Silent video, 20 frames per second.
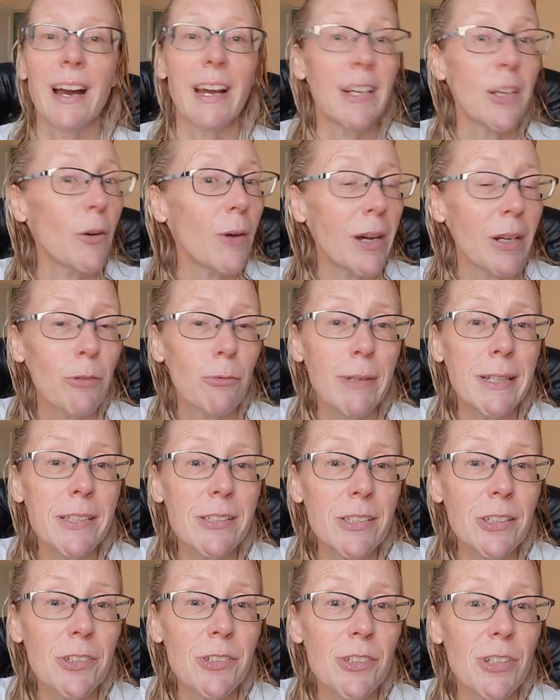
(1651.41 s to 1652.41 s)
know how to
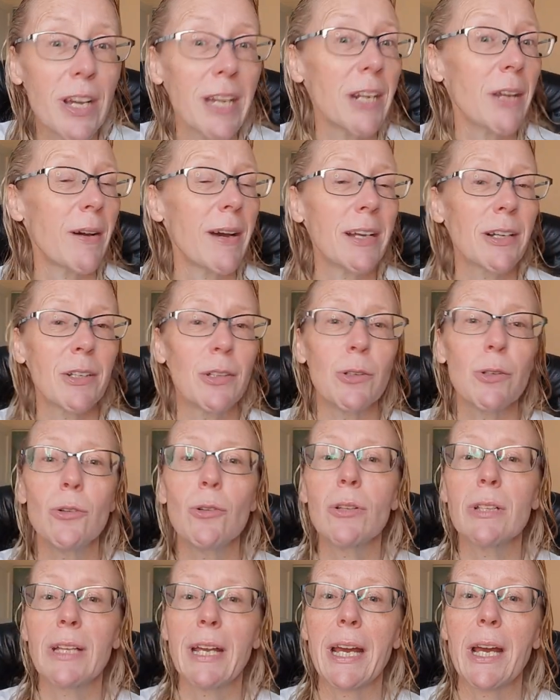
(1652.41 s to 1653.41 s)
research, I know how to
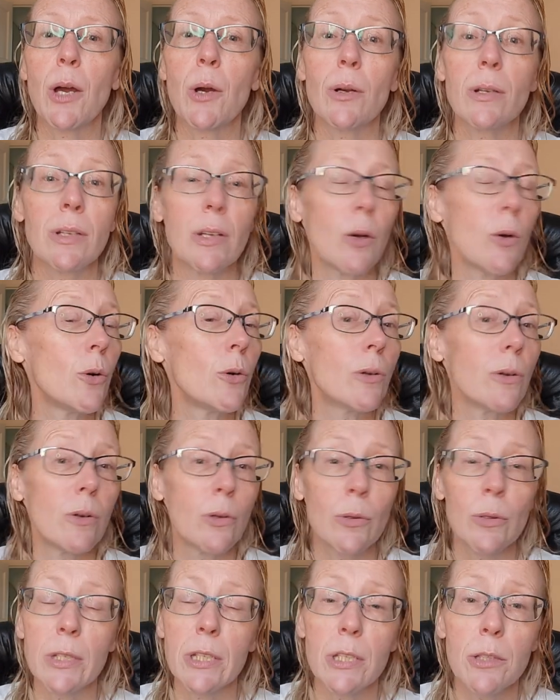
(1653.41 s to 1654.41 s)
Google, and I know
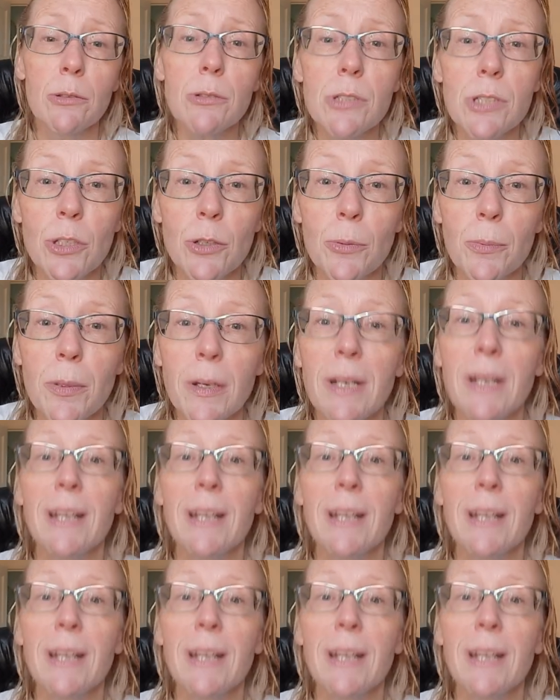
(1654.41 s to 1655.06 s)
who to YouTube.